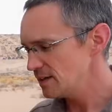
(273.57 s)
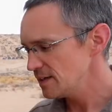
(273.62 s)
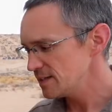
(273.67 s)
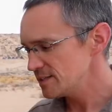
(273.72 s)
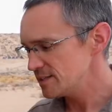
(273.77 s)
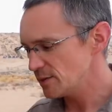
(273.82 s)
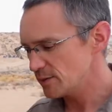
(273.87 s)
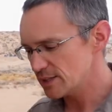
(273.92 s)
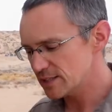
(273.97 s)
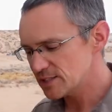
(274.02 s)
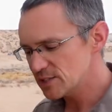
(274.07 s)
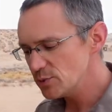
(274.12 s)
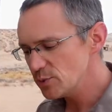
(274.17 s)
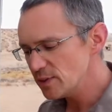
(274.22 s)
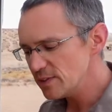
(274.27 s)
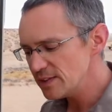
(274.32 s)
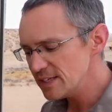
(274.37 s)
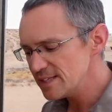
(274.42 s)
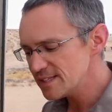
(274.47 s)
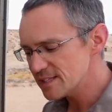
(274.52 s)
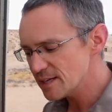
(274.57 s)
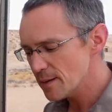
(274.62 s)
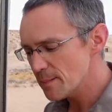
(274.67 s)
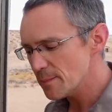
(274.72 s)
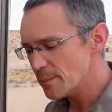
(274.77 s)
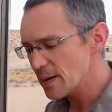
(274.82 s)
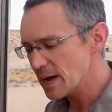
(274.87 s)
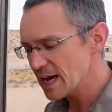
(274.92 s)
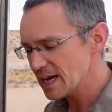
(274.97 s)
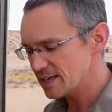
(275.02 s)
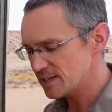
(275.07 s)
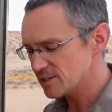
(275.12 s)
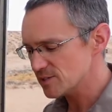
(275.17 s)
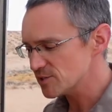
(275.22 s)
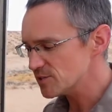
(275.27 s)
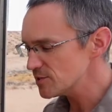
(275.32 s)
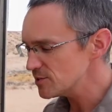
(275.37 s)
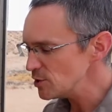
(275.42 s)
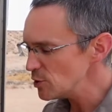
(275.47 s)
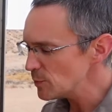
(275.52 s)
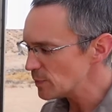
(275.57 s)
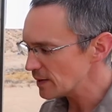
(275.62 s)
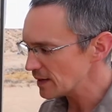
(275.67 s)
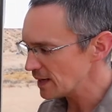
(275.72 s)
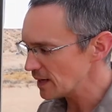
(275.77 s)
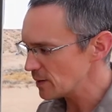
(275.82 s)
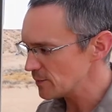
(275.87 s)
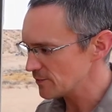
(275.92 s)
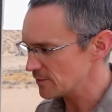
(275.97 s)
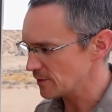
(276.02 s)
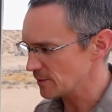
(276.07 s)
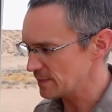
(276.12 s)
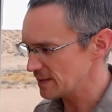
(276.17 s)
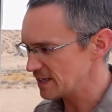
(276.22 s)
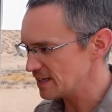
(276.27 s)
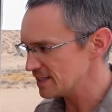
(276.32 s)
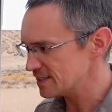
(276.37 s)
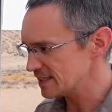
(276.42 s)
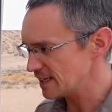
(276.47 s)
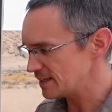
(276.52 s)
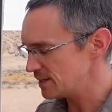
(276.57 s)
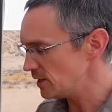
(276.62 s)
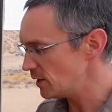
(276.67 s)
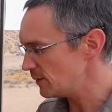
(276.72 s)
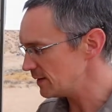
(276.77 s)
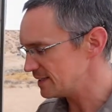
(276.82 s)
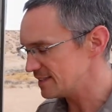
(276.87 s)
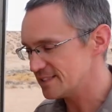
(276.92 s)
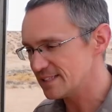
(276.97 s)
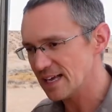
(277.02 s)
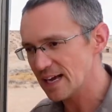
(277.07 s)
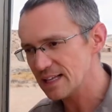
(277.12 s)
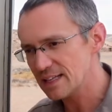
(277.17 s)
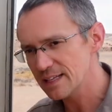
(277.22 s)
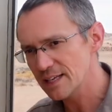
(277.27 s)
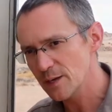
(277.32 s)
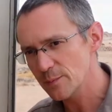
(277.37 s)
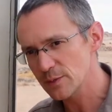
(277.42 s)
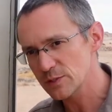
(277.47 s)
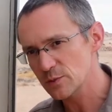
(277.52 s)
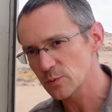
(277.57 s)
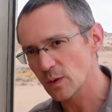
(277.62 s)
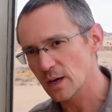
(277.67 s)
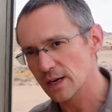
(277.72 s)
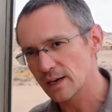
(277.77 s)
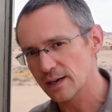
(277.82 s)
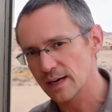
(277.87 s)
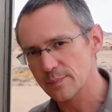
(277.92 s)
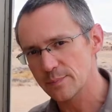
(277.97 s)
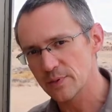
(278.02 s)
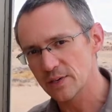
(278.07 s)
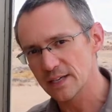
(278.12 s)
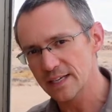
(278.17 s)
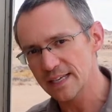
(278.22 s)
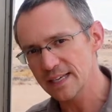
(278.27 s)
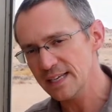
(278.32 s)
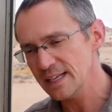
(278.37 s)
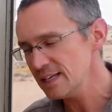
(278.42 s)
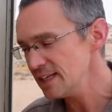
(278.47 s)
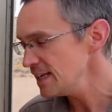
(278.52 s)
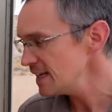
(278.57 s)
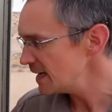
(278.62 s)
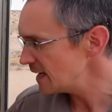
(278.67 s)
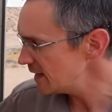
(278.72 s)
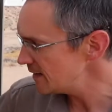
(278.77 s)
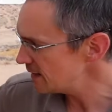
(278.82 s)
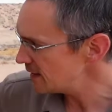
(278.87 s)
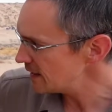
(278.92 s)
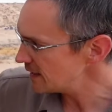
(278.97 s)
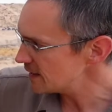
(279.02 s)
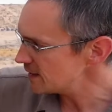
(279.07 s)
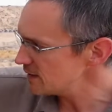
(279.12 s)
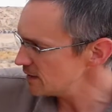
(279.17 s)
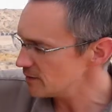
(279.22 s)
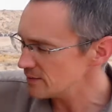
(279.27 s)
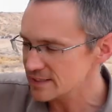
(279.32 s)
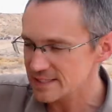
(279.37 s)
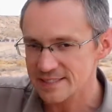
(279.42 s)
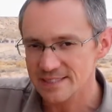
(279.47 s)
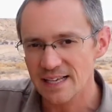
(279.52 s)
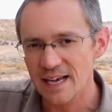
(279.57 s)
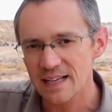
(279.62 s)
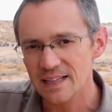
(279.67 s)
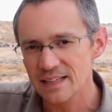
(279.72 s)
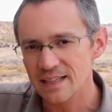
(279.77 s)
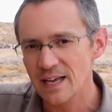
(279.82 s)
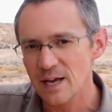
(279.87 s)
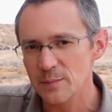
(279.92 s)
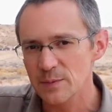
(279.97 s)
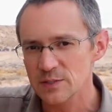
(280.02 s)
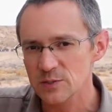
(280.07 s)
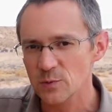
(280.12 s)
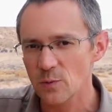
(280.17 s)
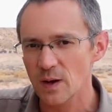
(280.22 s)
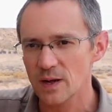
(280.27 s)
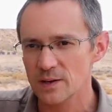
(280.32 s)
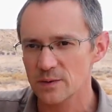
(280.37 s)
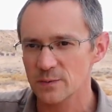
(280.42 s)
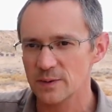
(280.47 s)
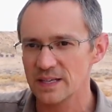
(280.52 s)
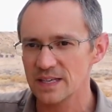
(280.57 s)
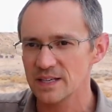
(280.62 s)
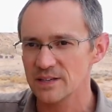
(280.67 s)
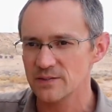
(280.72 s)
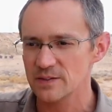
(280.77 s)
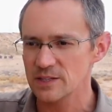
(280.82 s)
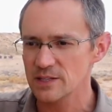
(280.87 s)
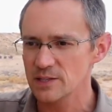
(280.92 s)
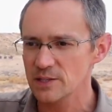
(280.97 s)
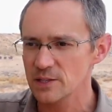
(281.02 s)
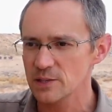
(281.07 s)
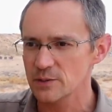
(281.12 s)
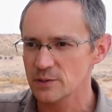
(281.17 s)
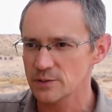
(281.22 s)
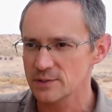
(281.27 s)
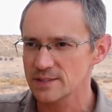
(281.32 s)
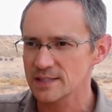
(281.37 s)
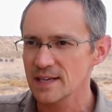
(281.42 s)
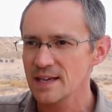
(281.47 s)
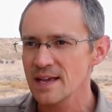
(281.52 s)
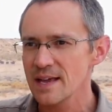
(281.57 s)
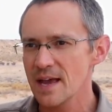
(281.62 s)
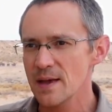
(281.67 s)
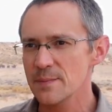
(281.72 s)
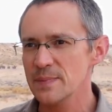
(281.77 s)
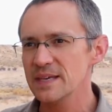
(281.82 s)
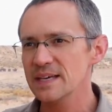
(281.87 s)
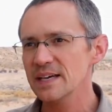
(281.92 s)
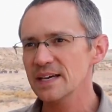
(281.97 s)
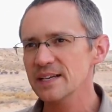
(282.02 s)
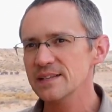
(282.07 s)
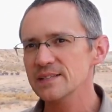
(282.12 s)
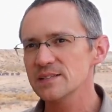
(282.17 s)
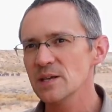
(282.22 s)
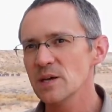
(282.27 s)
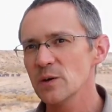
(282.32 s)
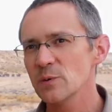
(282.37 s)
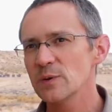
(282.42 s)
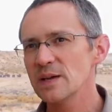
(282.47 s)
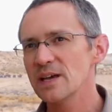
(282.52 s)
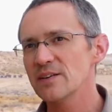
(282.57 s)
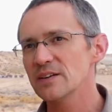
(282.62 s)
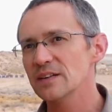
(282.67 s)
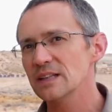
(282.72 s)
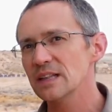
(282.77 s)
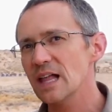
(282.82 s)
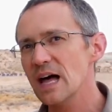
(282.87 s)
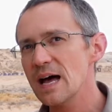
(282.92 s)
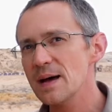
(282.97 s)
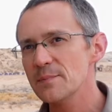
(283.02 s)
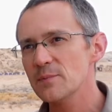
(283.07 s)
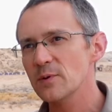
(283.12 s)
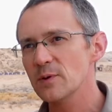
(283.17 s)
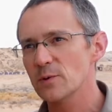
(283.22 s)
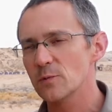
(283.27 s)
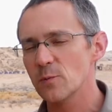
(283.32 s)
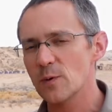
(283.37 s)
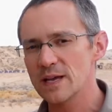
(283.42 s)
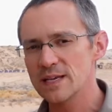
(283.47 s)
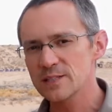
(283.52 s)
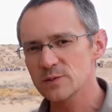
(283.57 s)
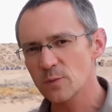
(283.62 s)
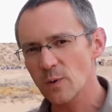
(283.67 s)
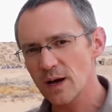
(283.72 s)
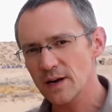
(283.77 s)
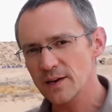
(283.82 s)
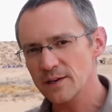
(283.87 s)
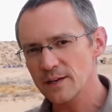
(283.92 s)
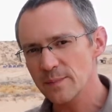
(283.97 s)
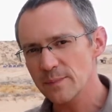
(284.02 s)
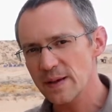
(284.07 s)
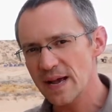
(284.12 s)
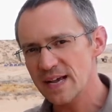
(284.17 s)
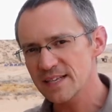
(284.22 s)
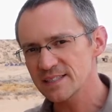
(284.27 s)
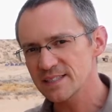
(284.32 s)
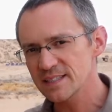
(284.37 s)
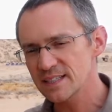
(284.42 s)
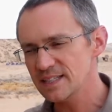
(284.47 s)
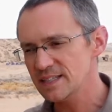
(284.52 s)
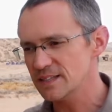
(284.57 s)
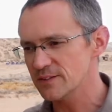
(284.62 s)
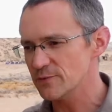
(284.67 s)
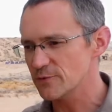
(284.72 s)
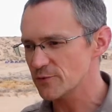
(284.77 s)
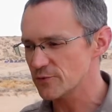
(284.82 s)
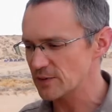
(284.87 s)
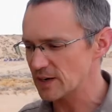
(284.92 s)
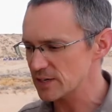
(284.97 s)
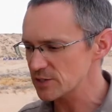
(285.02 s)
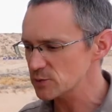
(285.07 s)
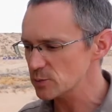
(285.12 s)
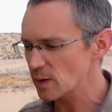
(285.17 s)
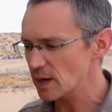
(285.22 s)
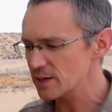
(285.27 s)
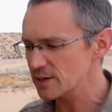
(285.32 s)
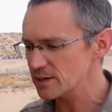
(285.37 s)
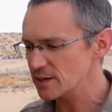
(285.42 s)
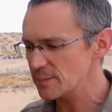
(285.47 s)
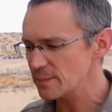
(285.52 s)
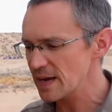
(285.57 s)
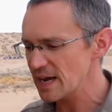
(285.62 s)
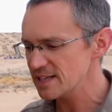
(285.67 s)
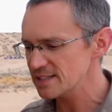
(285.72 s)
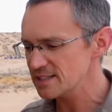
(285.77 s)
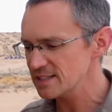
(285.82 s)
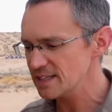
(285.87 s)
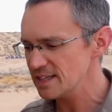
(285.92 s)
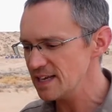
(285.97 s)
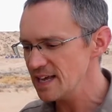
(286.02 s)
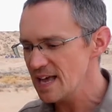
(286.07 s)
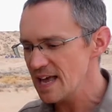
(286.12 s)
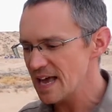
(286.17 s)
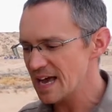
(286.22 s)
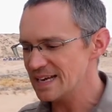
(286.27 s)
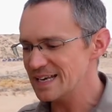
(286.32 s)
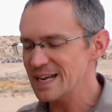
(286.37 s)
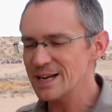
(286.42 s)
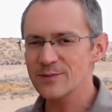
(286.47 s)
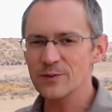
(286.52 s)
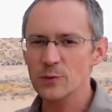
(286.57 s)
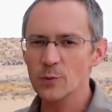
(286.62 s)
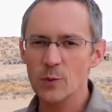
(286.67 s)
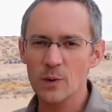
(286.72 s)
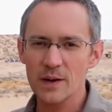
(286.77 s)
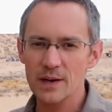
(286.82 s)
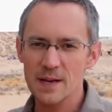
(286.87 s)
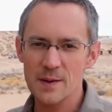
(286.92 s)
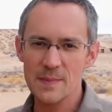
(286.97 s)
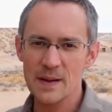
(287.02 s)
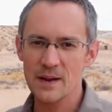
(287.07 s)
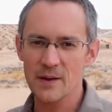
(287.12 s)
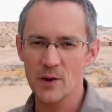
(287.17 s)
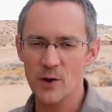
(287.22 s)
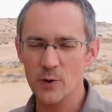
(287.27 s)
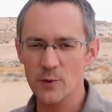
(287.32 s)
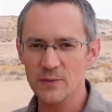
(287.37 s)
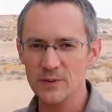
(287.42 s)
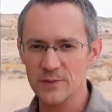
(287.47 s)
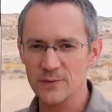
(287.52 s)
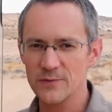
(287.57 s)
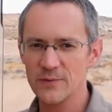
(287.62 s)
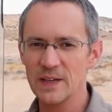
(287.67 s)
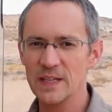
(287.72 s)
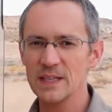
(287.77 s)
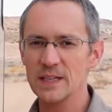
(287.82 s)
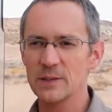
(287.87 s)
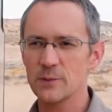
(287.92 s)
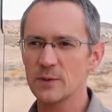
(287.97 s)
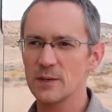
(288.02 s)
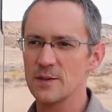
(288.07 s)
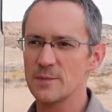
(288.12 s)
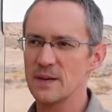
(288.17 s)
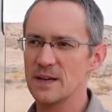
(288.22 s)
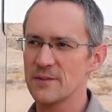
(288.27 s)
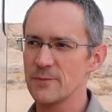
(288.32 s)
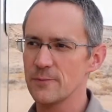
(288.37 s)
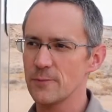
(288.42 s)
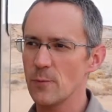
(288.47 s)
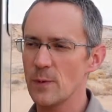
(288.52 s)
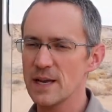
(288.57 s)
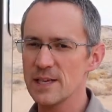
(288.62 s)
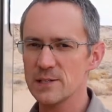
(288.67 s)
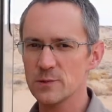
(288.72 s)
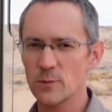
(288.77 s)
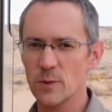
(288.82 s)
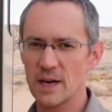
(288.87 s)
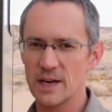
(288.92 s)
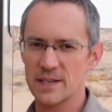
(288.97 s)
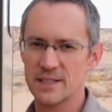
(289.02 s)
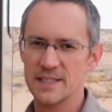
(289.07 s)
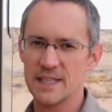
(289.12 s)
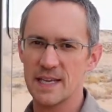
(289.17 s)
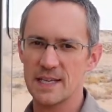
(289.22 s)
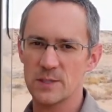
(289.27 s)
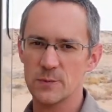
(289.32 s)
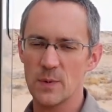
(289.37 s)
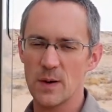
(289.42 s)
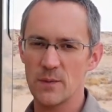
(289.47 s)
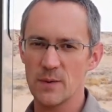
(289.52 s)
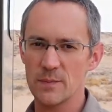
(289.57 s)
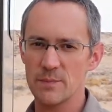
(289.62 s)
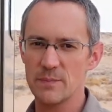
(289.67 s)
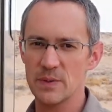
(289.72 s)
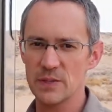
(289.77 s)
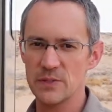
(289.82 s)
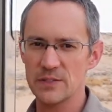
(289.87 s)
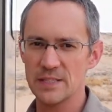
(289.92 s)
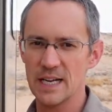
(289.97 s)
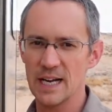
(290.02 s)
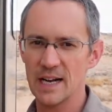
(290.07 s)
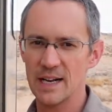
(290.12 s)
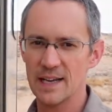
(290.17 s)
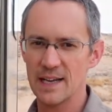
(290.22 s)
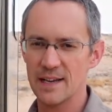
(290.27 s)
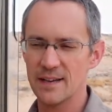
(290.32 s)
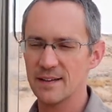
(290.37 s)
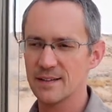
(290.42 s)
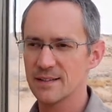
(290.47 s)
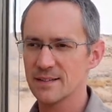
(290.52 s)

So the two of these combined is super helpful because I know exactly how much water I put in, and then I can know exactly how much water we have used. And because we have a lot more wastewater capacity than freshwater capacity, I never worry about overfilling one of my wastewater tanks while we're boondocking.